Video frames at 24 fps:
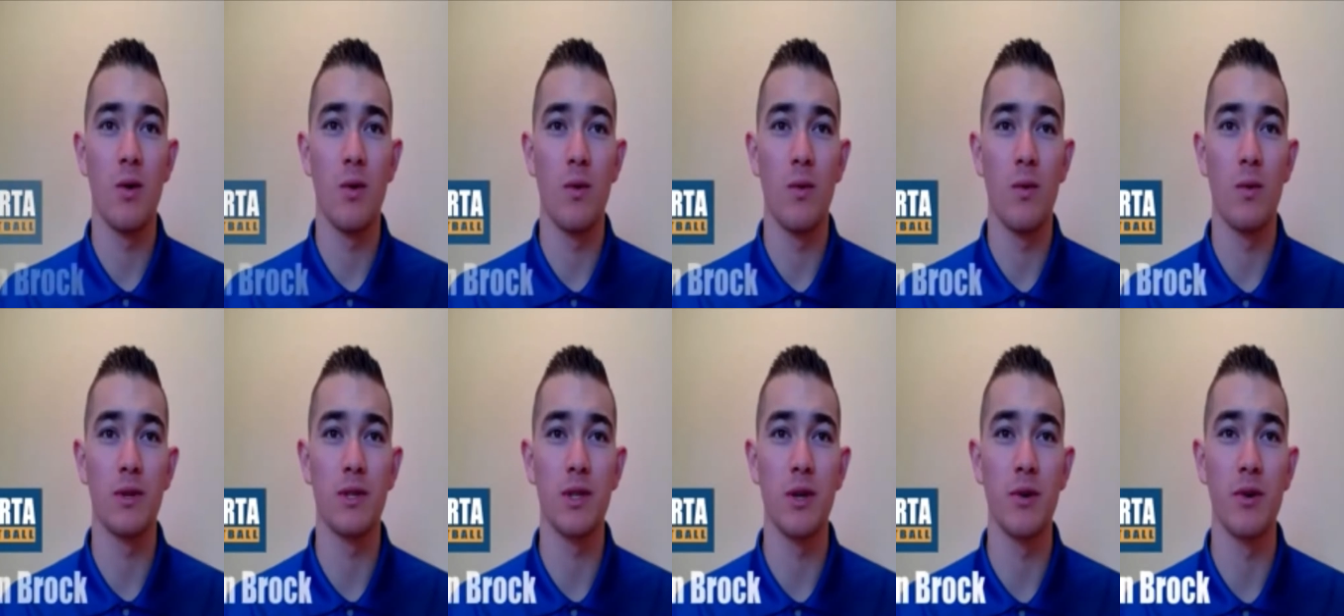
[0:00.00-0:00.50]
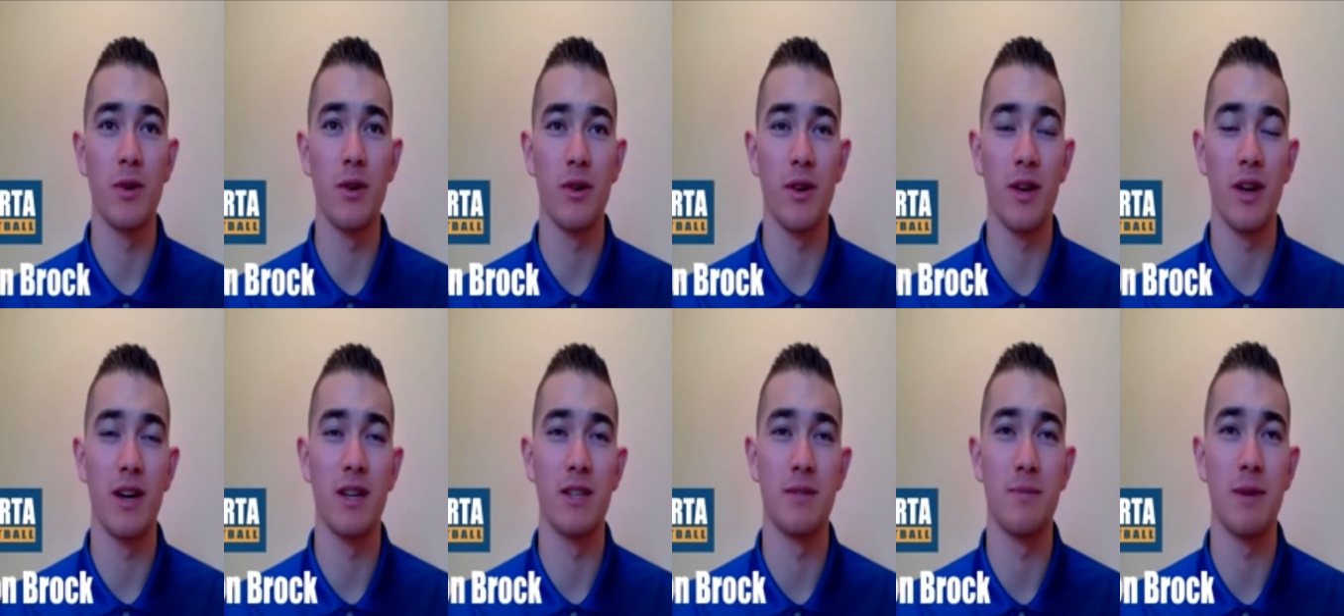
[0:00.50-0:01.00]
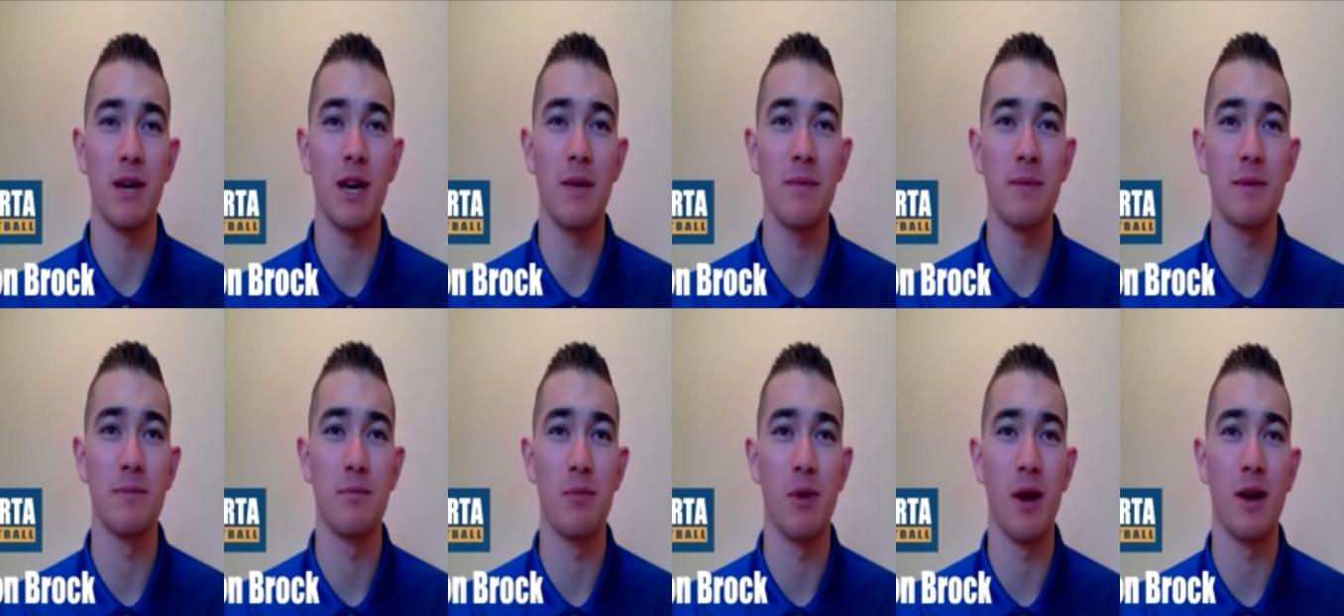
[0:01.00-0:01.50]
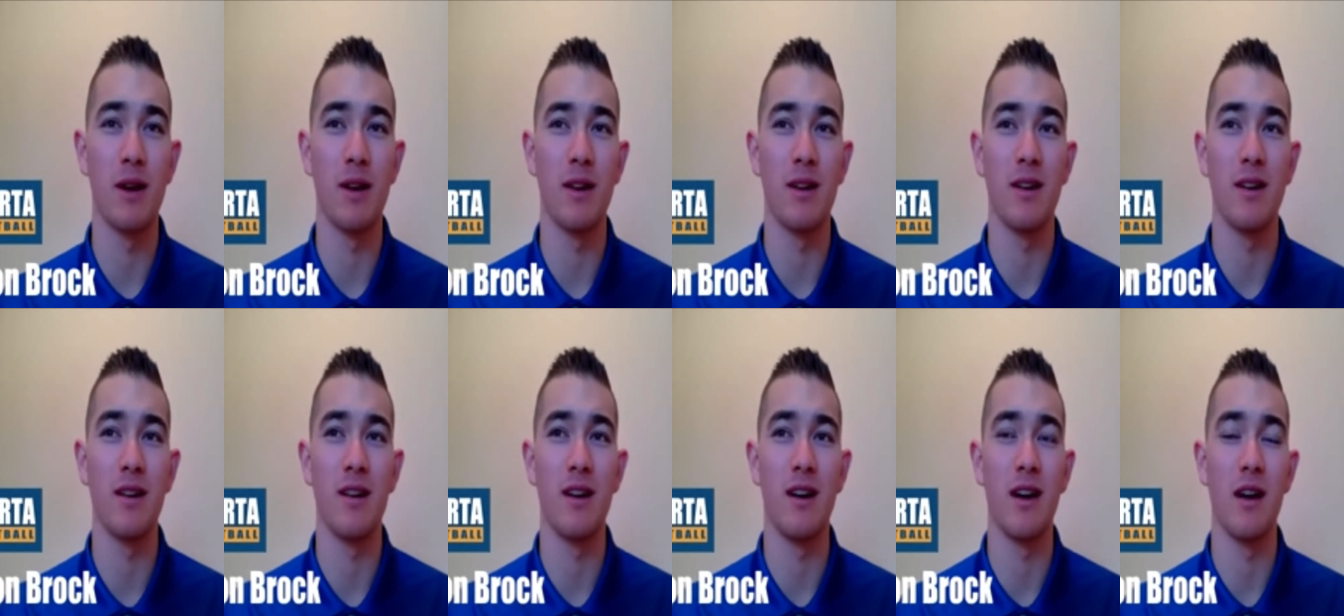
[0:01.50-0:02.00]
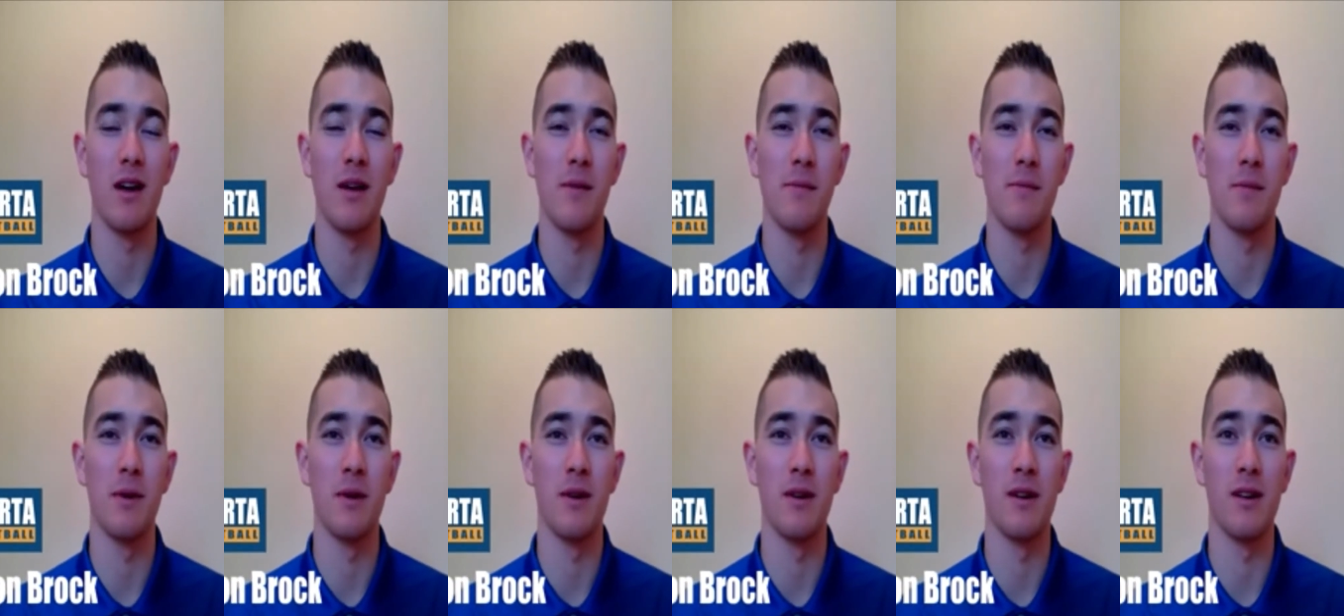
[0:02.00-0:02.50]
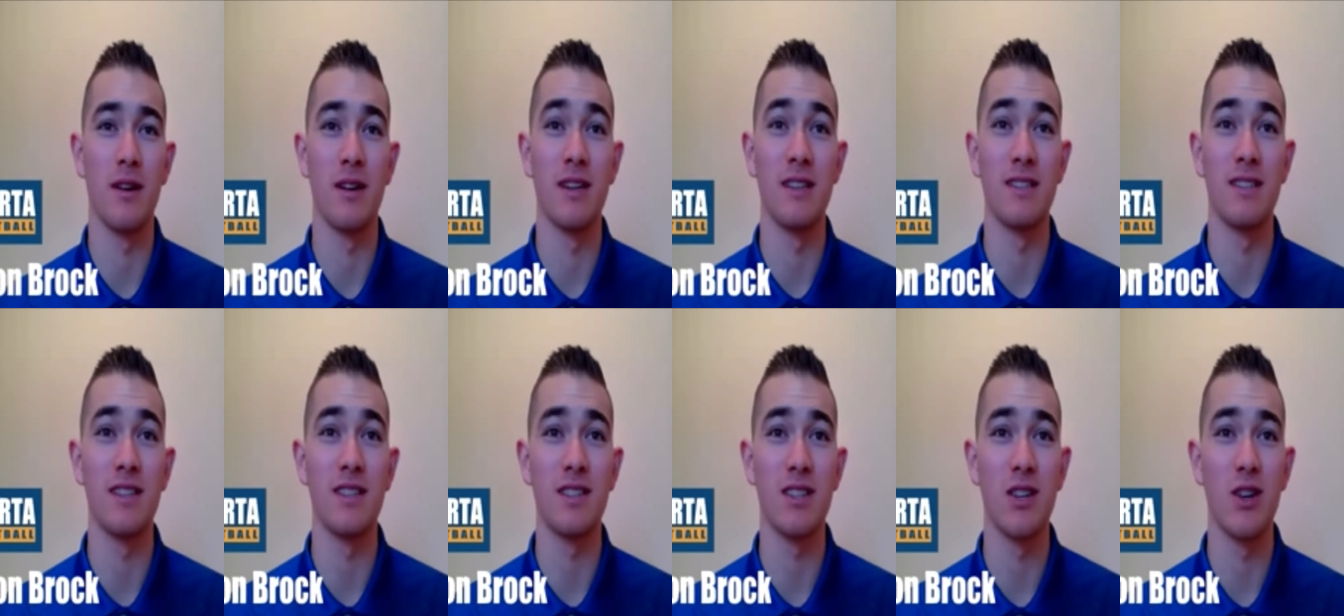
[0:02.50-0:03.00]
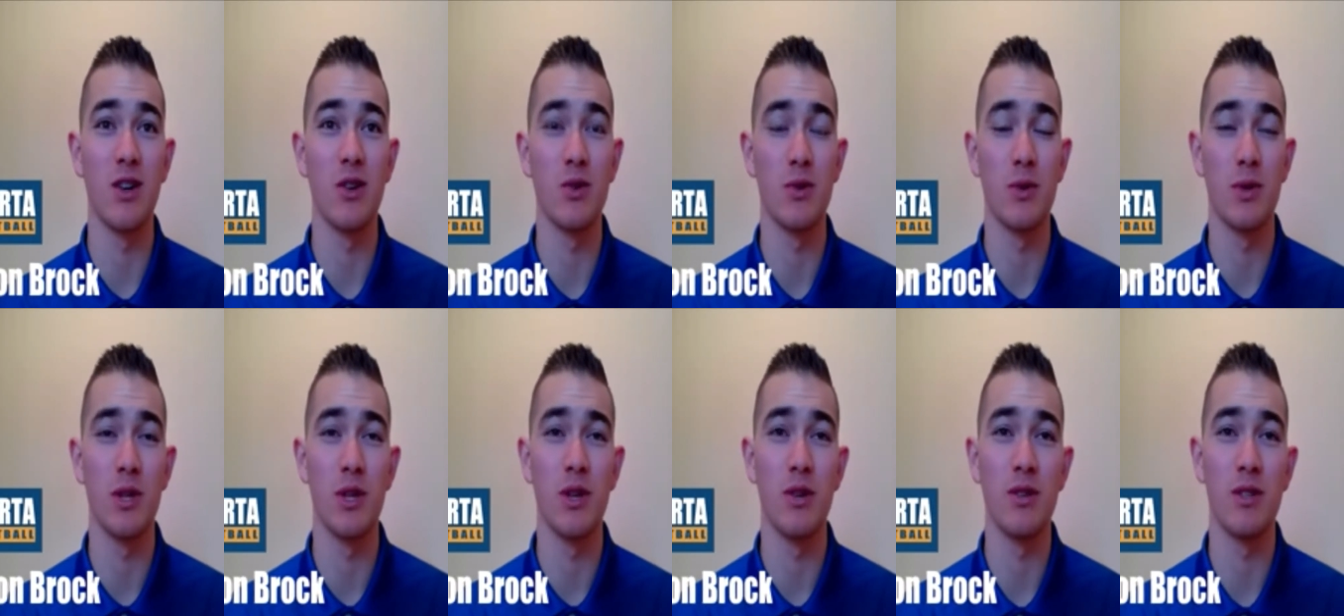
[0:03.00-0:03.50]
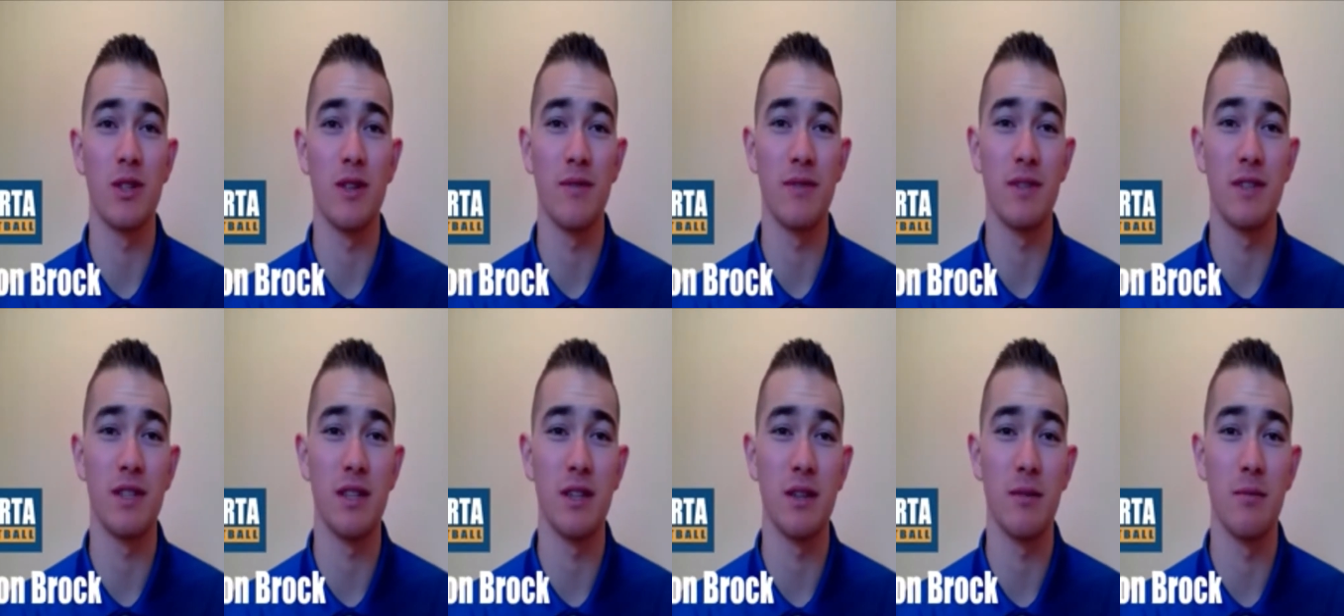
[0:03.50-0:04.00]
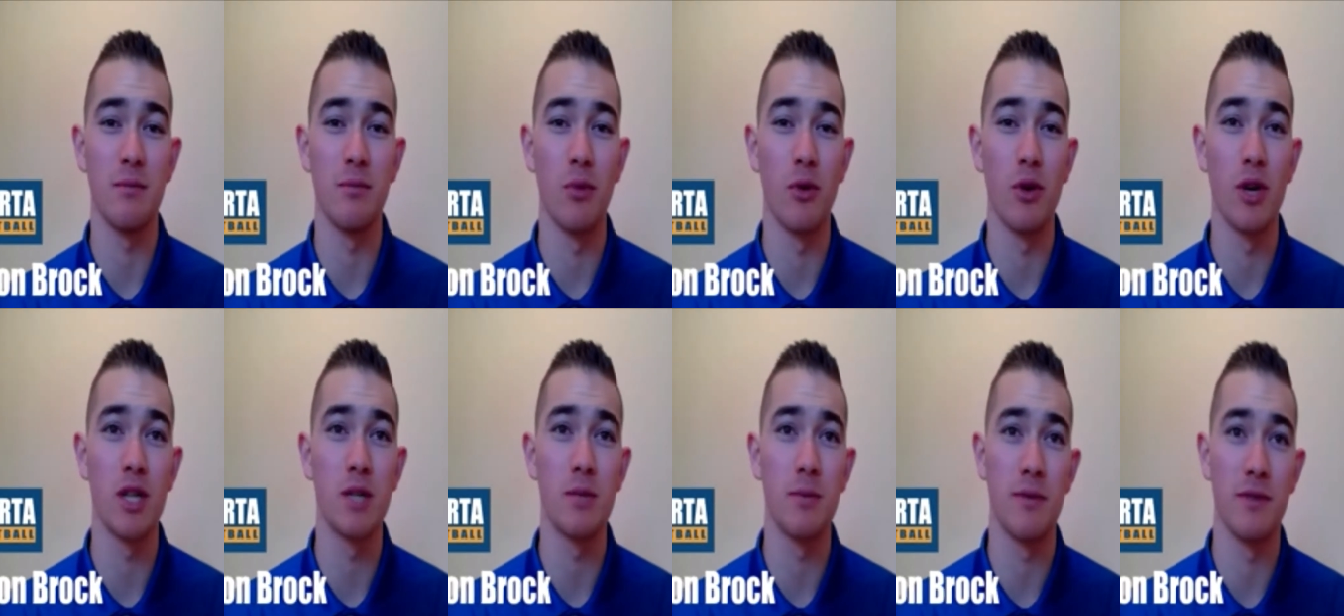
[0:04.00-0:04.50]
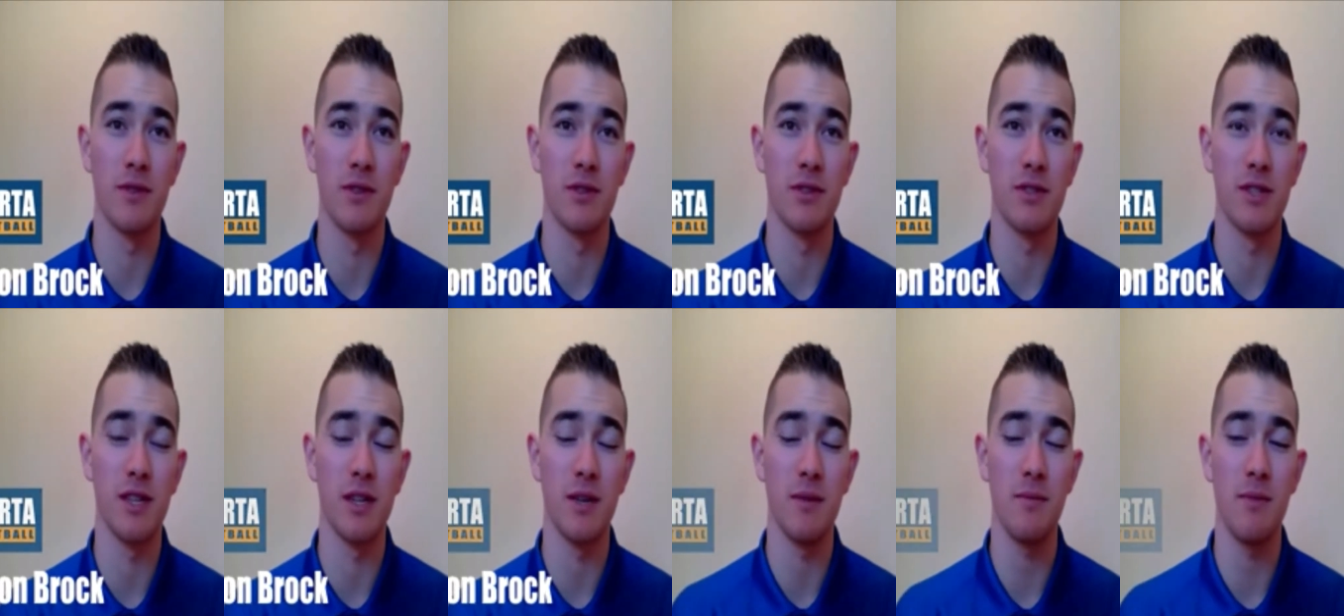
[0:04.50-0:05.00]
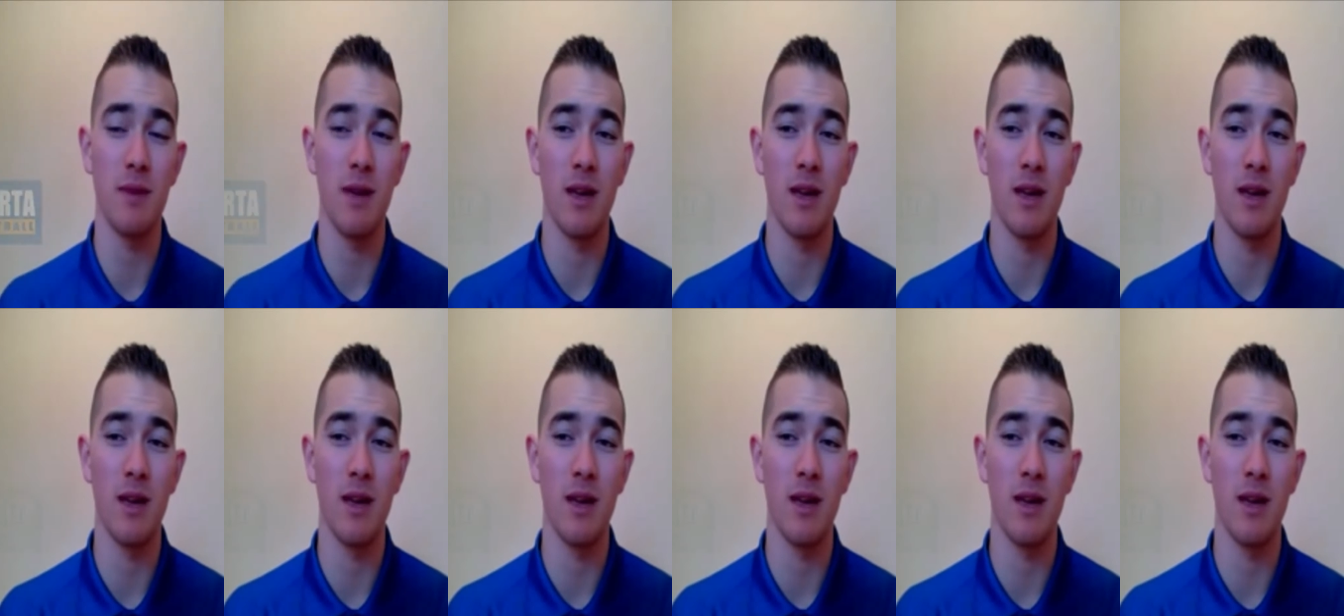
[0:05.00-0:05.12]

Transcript: What's going on, guys? My name is Brandon. I'm an assistant coach with the U17 boys provincial team,